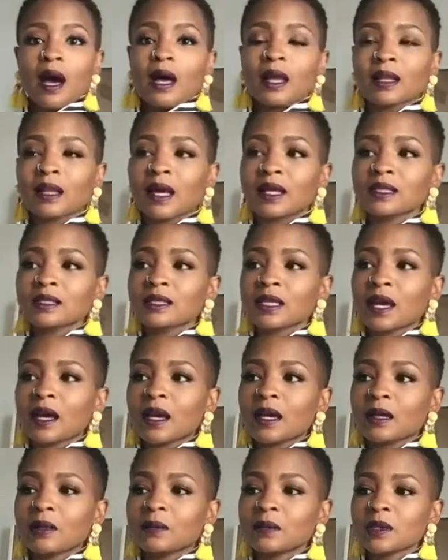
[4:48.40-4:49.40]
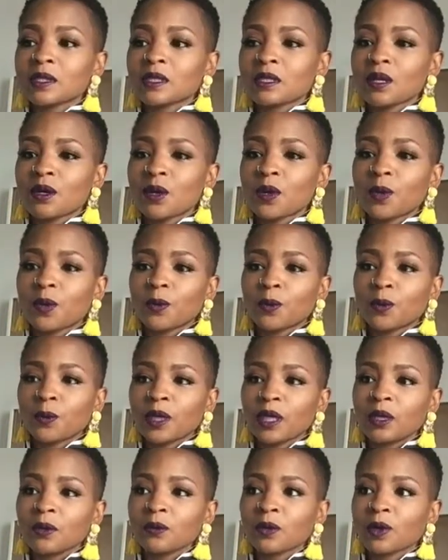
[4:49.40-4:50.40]
A lot of times
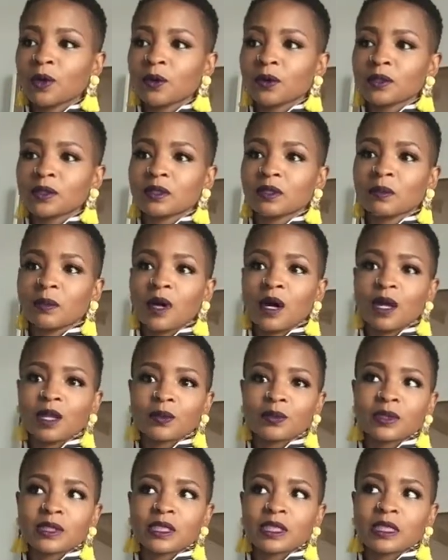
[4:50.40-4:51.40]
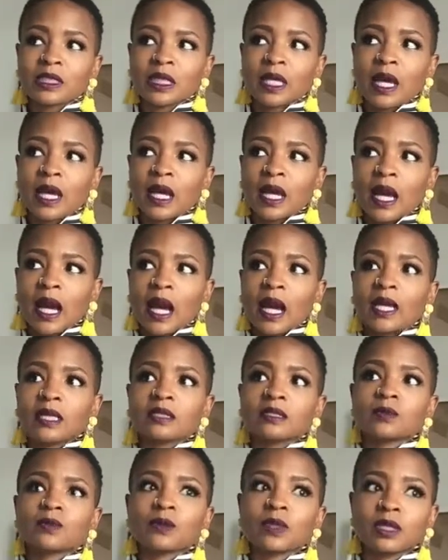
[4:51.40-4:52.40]
we will go into a mall and we're just like, I
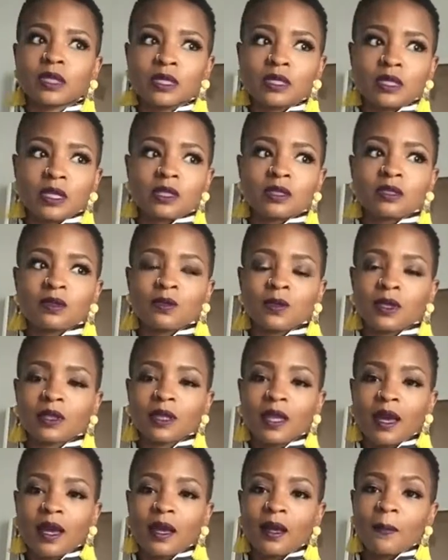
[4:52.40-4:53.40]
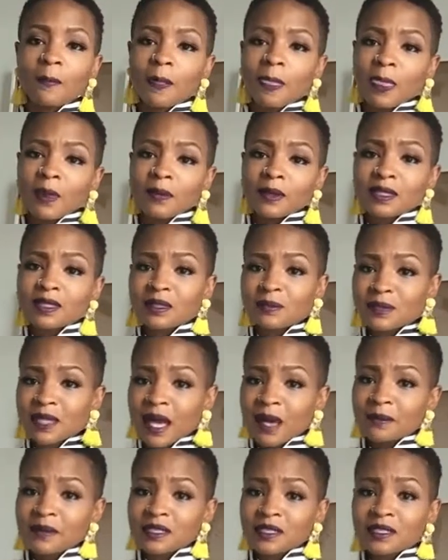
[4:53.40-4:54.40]
just want this, I just want that. But
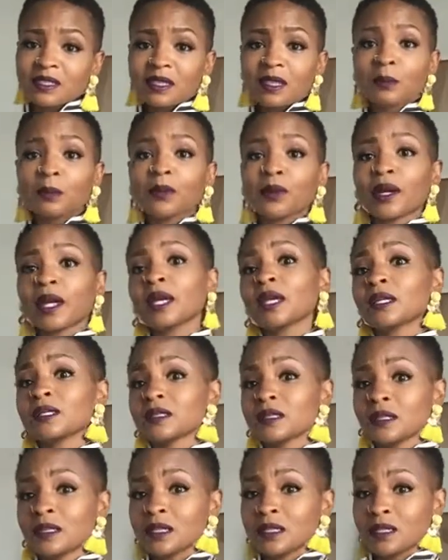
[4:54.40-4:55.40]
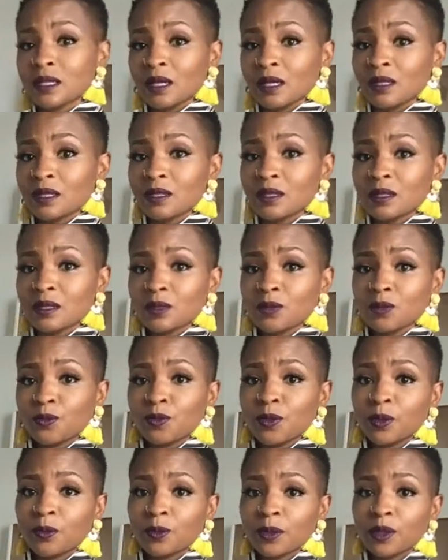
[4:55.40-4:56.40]
sometimes it's the brands that tell us
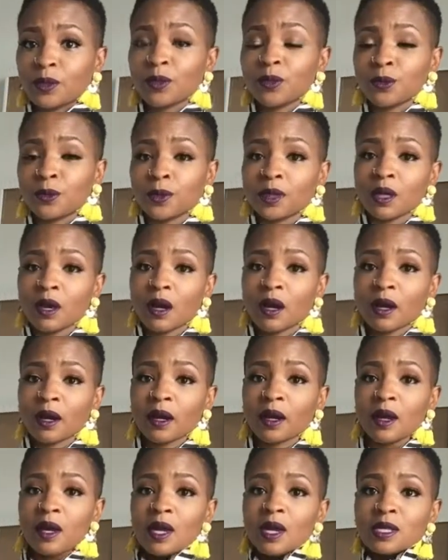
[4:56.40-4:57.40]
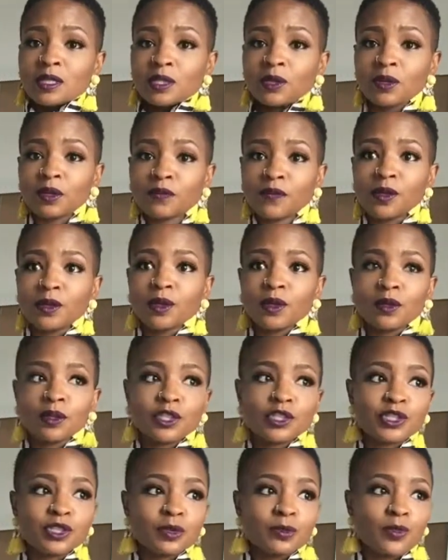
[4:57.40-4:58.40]
who we are. So if you know
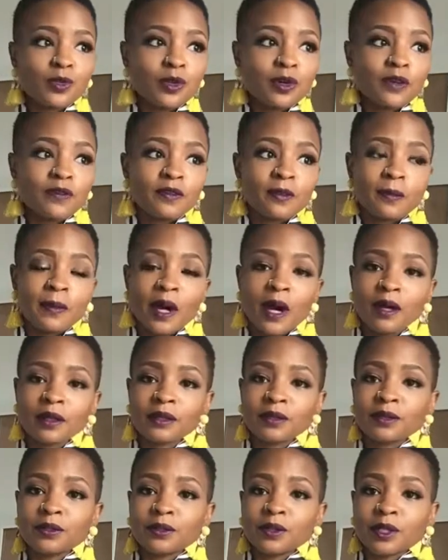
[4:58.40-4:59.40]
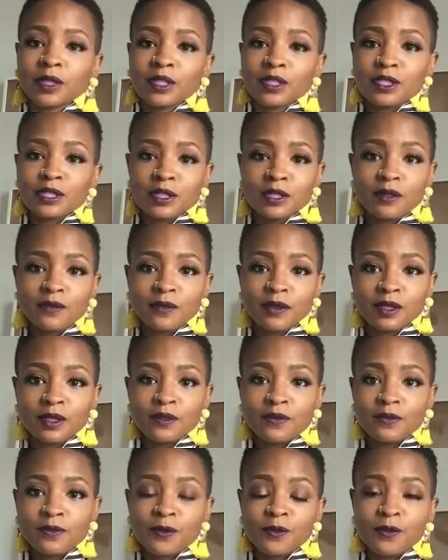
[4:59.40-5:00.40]
that you're more of a modern or a
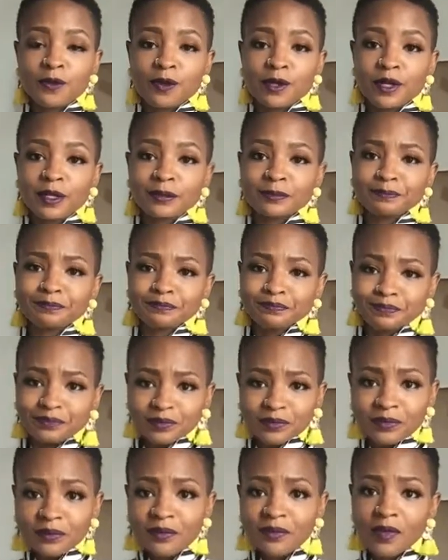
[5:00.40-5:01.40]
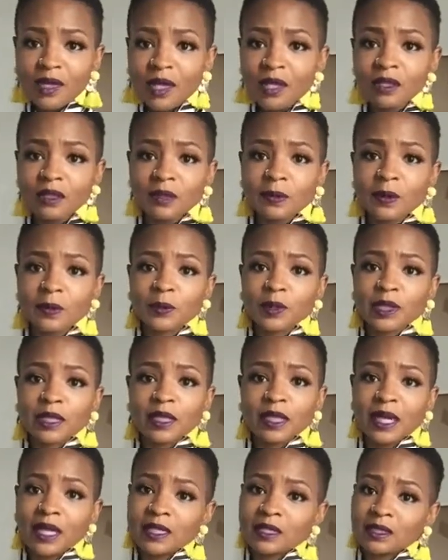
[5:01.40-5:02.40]
conservative or a little bit more
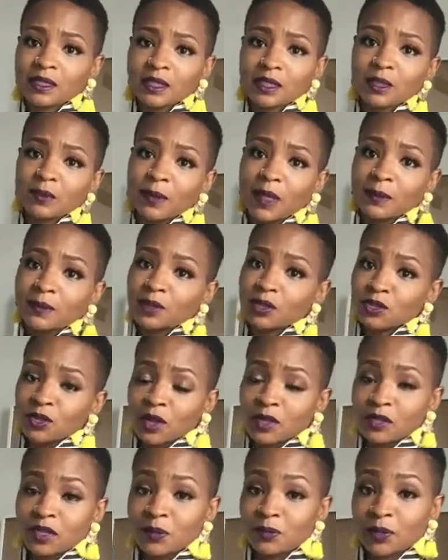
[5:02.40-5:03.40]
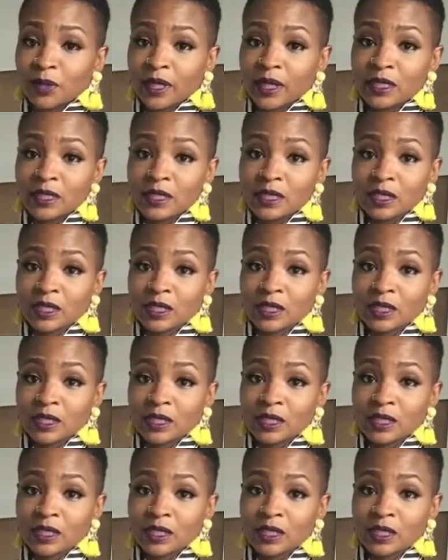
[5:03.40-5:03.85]
classic, you may be drawn to brands